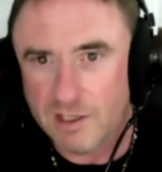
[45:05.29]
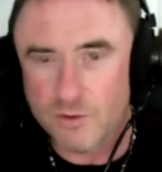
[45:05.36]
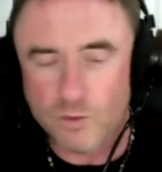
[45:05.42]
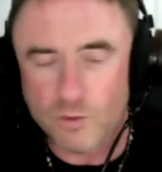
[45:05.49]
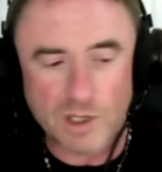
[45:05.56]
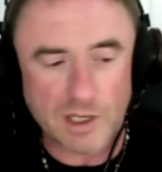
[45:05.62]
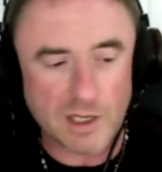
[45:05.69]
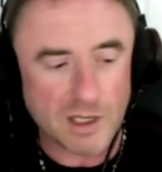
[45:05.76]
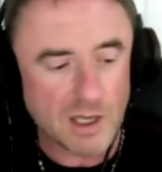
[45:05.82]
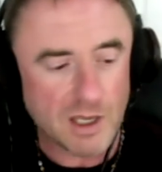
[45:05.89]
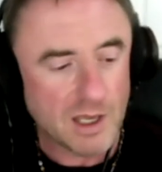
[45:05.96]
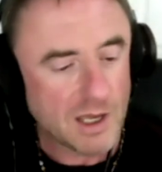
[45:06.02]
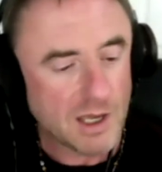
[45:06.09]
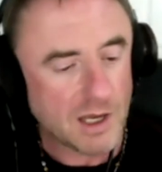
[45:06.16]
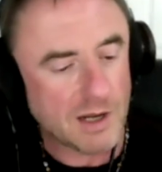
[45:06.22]
in a way.
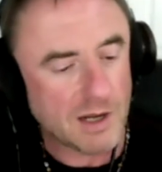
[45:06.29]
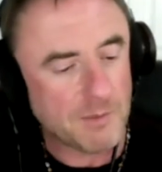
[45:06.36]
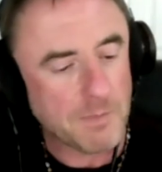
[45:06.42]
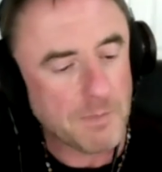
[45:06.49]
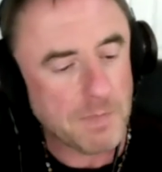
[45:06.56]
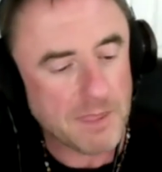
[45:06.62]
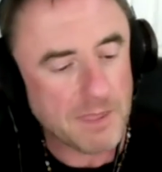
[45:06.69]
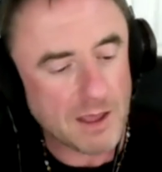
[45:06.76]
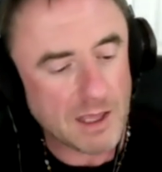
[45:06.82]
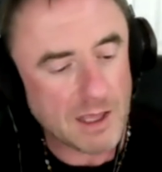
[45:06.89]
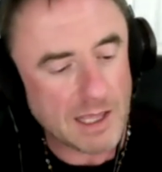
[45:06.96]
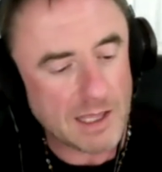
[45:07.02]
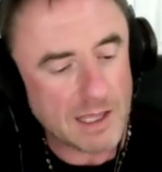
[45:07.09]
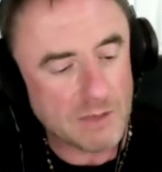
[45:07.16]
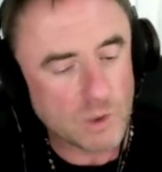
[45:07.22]
Um,
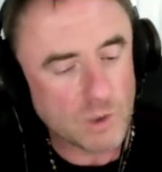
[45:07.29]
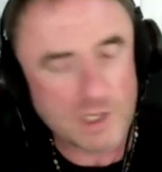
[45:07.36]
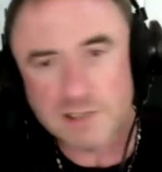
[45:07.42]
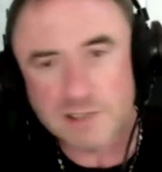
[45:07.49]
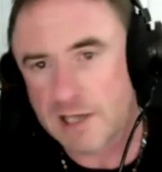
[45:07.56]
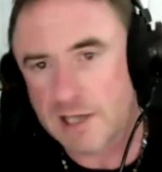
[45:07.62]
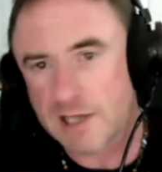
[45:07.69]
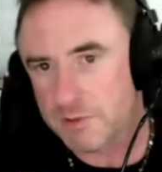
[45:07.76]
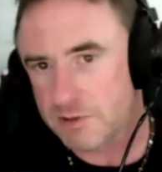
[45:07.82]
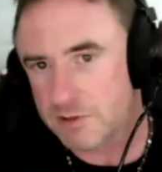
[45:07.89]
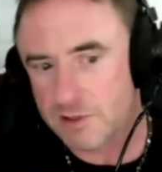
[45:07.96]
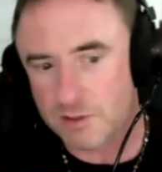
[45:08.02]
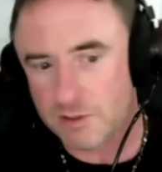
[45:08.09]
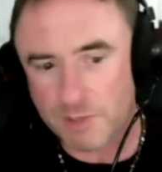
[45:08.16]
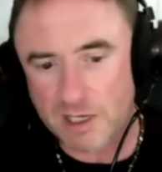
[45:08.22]
and what else happens
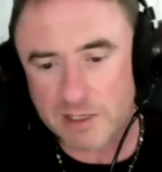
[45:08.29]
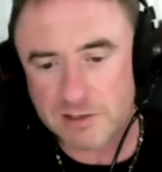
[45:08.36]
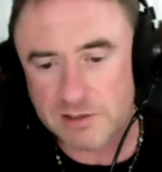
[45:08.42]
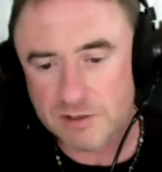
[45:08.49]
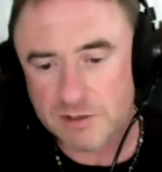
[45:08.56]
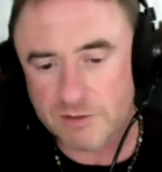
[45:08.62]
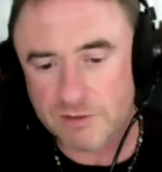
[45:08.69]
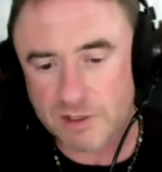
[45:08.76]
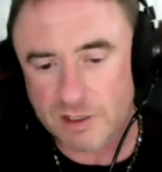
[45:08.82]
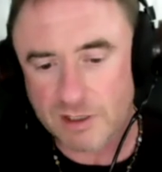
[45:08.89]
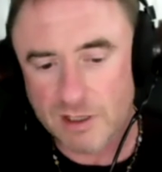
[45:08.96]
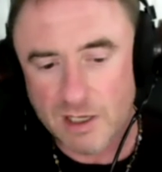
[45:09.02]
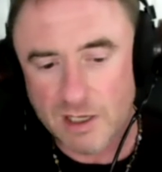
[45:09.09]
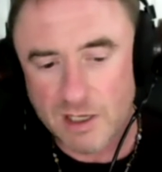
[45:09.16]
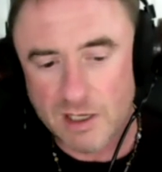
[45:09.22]
in a boxing ring?
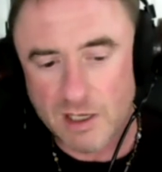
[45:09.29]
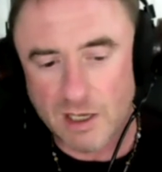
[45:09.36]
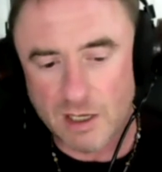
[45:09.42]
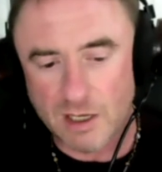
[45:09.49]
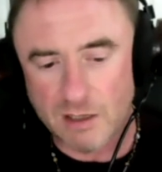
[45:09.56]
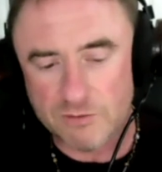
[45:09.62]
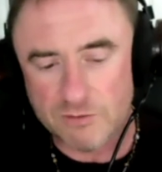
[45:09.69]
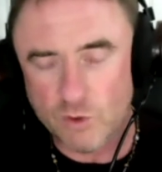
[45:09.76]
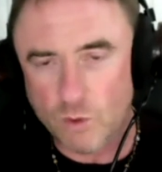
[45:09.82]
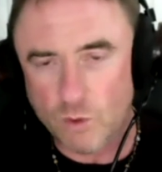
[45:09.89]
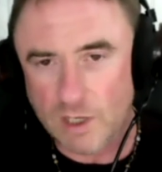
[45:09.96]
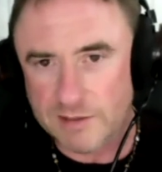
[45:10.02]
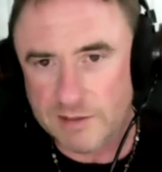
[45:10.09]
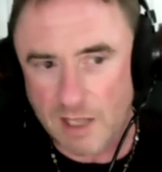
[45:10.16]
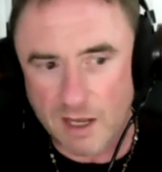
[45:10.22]
Uh, do
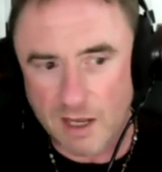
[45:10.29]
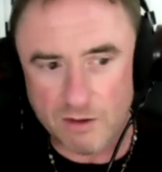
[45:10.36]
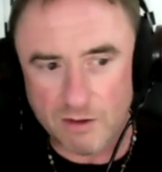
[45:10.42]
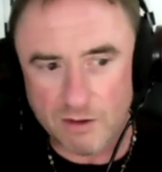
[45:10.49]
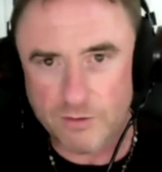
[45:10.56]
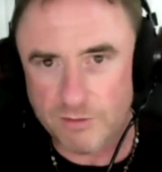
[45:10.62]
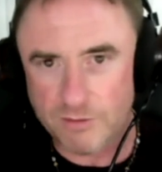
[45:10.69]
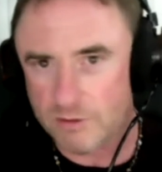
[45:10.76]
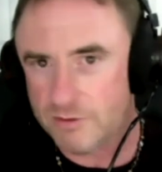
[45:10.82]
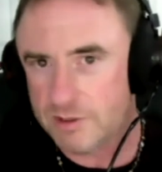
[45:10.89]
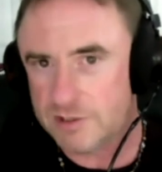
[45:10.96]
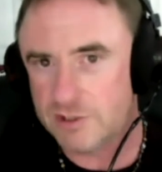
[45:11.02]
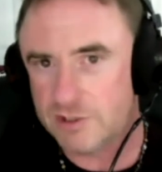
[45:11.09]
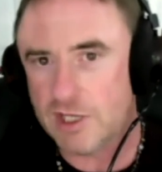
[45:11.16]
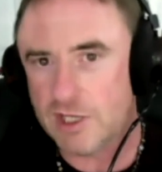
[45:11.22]
I dare to throw
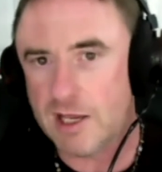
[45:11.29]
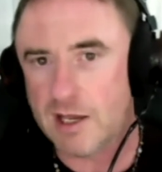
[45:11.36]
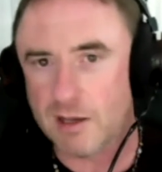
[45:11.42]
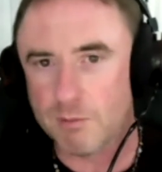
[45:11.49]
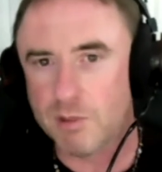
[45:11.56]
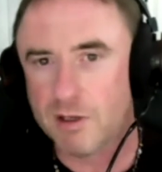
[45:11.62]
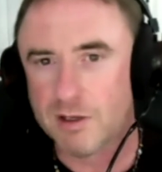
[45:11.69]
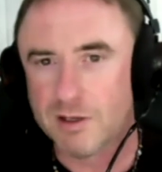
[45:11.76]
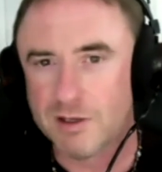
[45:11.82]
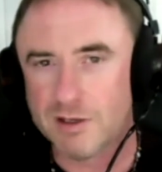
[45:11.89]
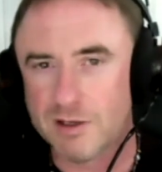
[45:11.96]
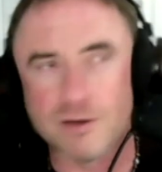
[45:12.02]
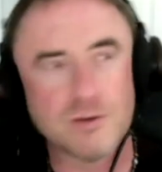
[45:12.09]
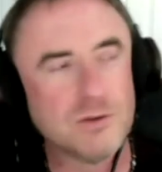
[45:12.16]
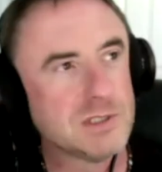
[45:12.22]
this jab? You
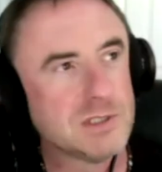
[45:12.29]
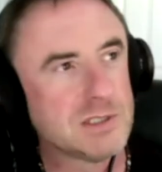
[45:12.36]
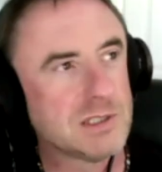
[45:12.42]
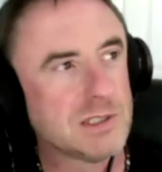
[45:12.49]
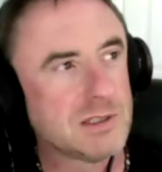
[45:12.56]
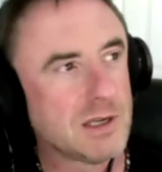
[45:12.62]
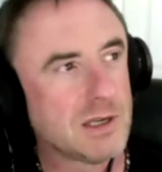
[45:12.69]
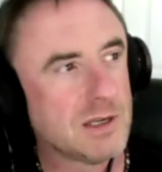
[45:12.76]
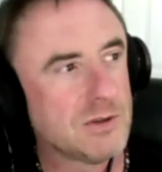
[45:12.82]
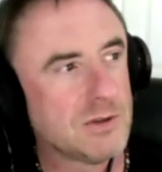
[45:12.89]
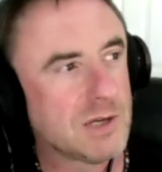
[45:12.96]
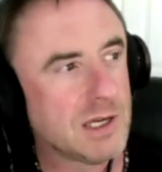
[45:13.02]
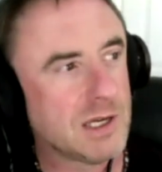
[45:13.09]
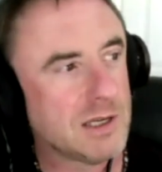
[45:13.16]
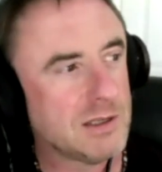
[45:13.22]
know, who yeah. was it? Uh,
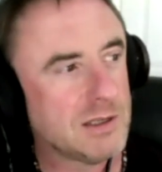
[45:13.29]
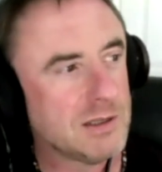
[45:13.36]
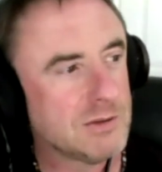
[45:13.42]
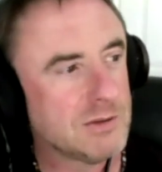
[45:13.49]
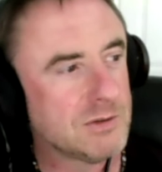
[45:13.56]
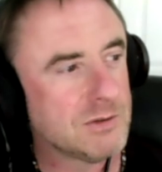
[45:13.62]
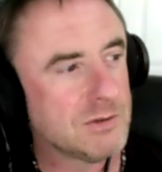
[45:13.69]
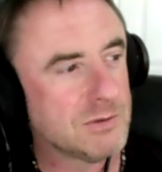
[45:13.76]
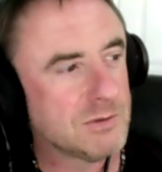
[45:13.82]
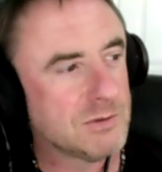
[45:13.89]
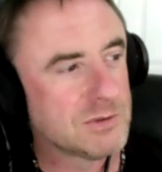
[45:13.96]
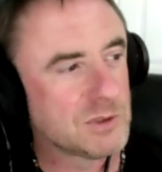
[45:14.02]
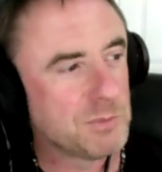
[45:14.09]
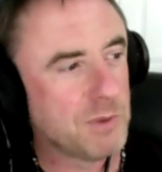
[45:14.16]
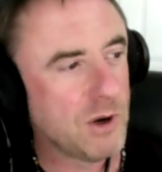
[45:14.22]
do I, who
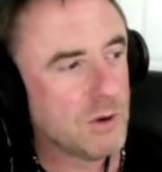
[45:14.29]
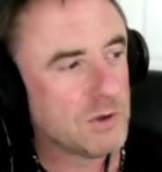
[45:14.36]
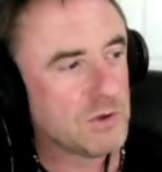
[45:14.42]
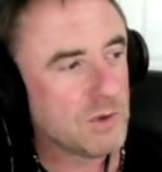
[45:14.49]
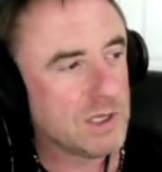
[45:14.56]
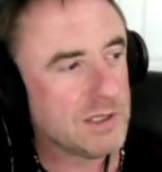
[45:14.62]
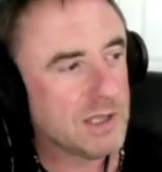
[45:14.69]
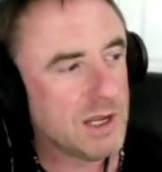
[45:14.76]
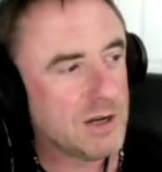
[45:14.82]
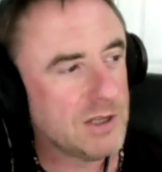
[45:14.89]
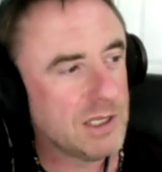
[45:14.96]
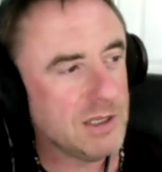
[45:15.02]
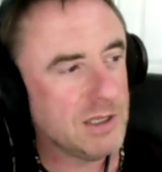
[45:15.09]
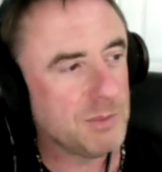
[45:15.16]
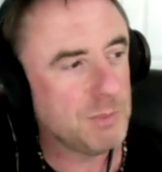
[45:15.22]
was the poet? Do I dare to
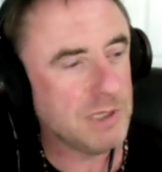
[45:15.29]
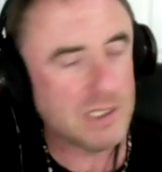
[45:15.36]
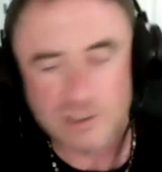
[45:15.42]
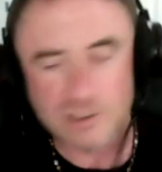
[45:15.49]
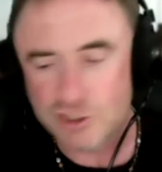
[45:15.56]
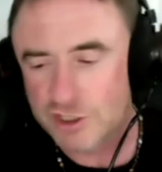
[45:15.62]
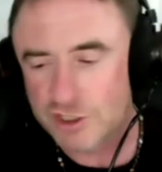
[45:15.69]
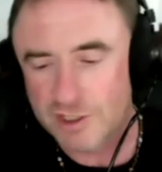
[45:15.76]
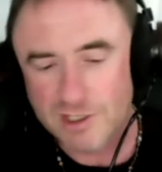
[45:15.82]
eat a peach?